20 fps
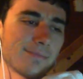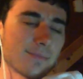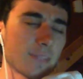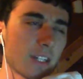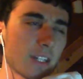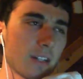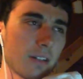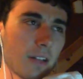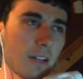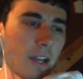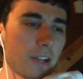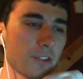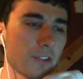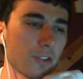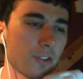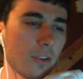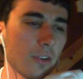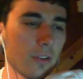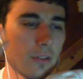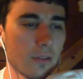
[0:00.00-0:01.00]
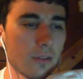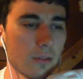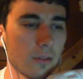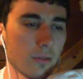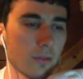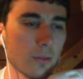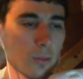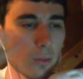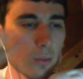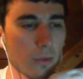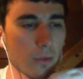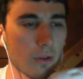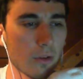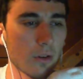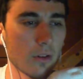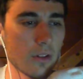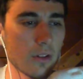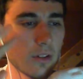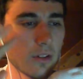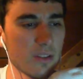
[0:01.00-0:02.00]
Clash on, North
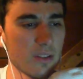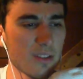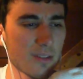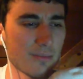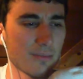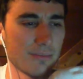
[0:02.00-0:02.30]
Guardians.